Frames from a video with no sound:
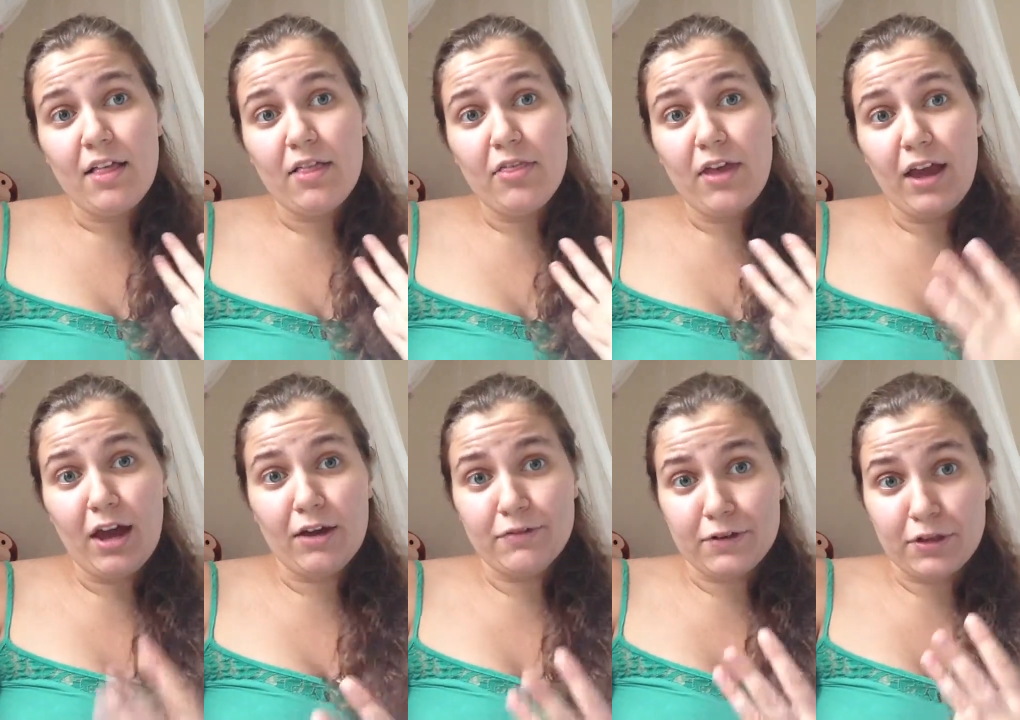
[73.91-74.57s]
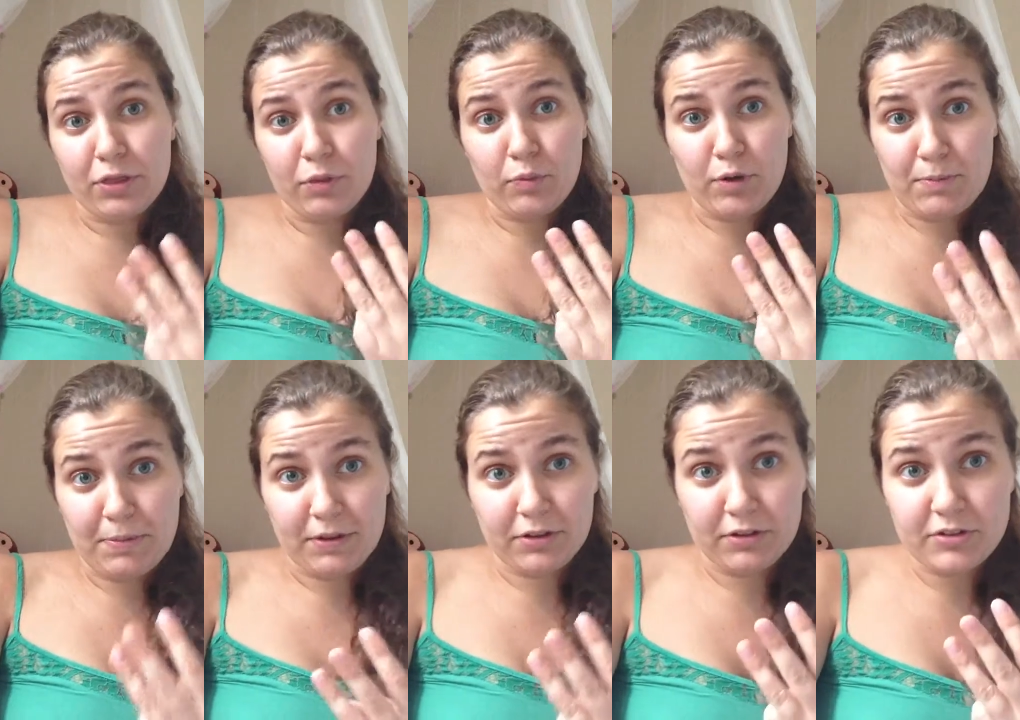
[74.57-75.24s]
They offer three
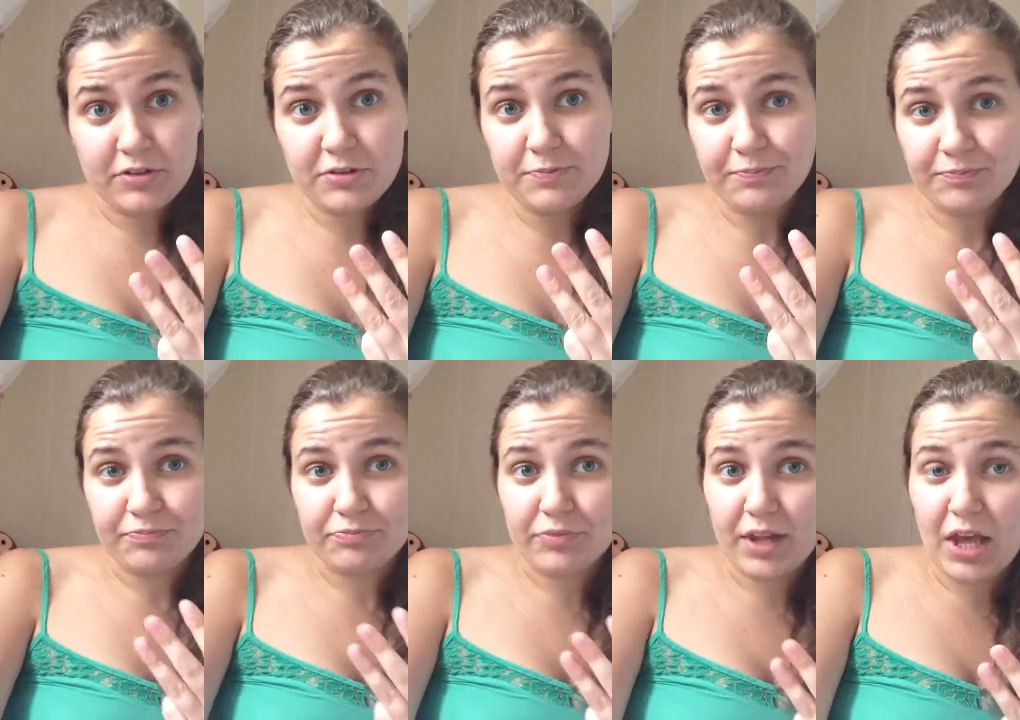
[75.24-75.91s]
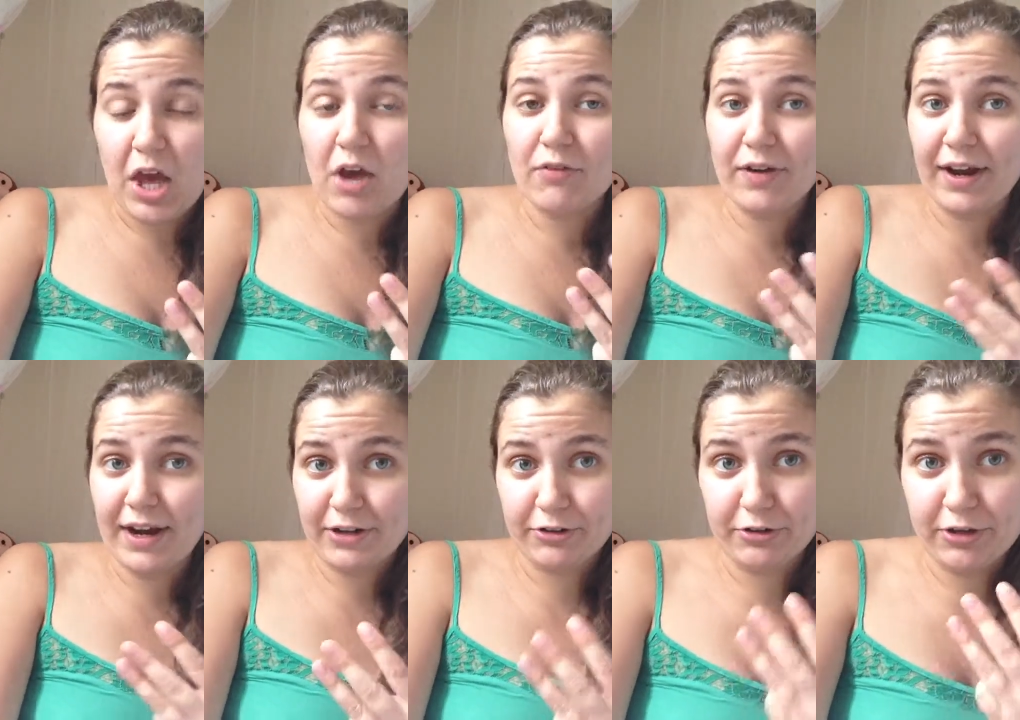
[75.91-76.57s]
pillars of
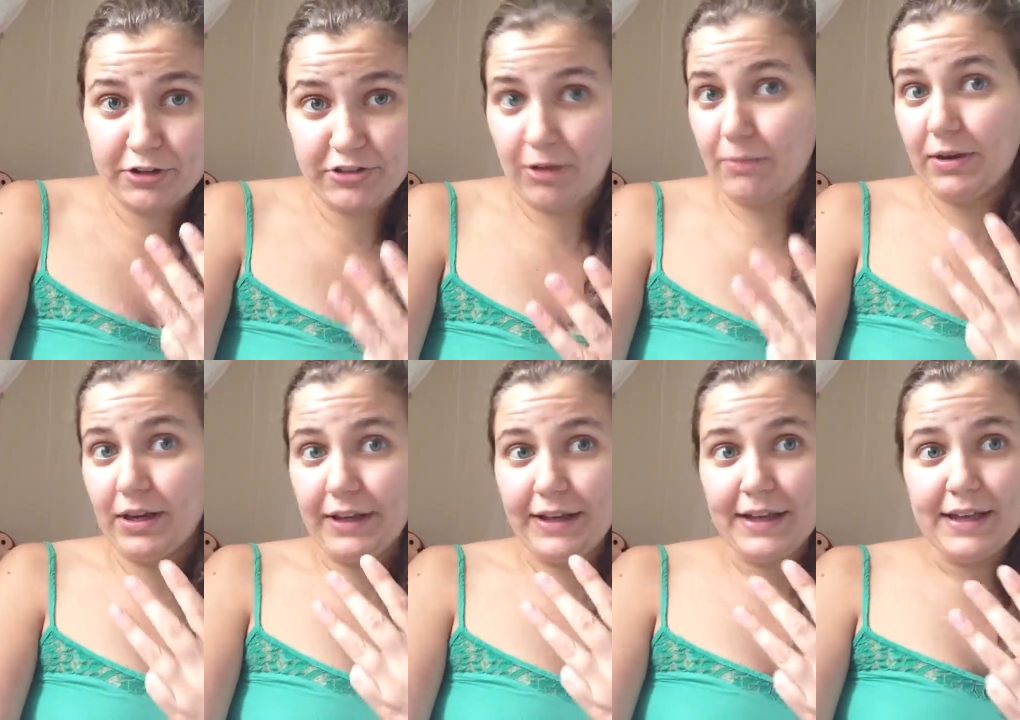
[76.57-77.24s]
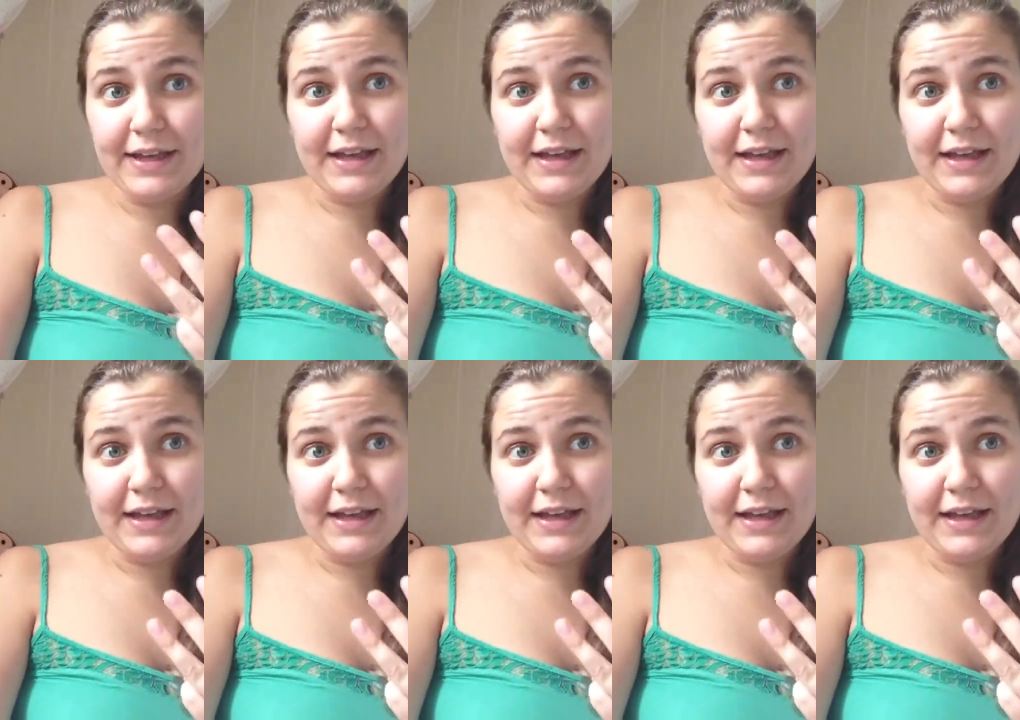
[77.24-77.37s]
hydrohegemony.